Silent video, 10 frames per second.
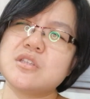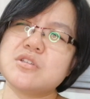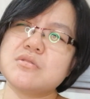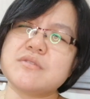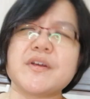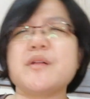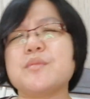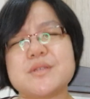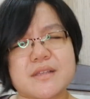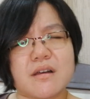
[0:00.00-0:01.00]
to
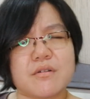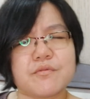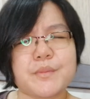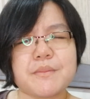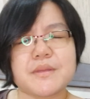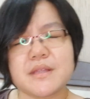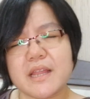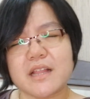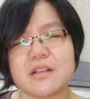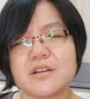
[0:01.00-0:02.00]
develop yourself, maybe
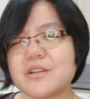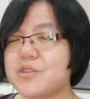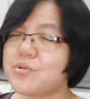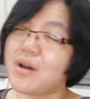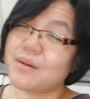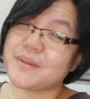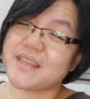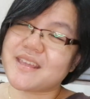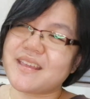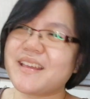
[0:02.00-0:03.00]
like learn a new
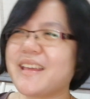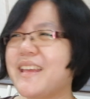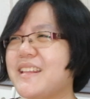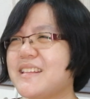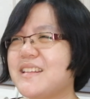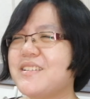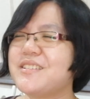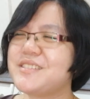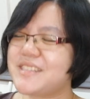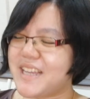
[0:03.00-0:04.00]
hobby and all
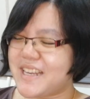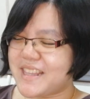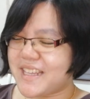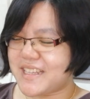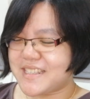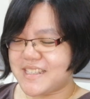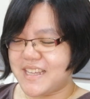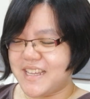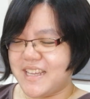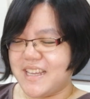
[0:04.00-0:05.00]
those kind of things.
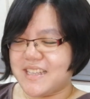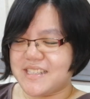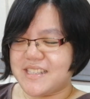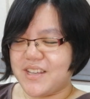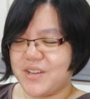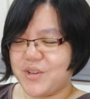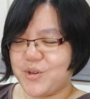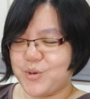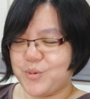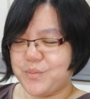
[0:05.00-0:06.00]

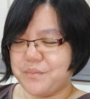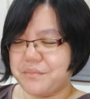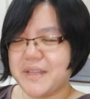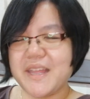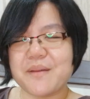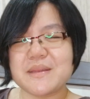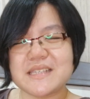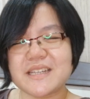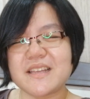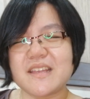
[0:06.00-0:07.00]
So, but yeah,
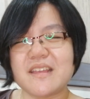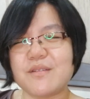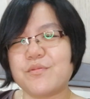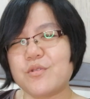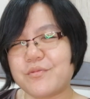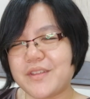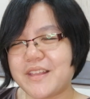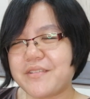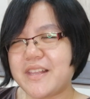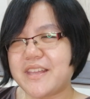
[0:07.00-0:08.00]
basically, if you're
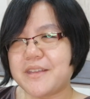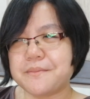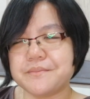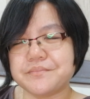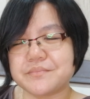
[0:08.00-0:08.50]
feeling really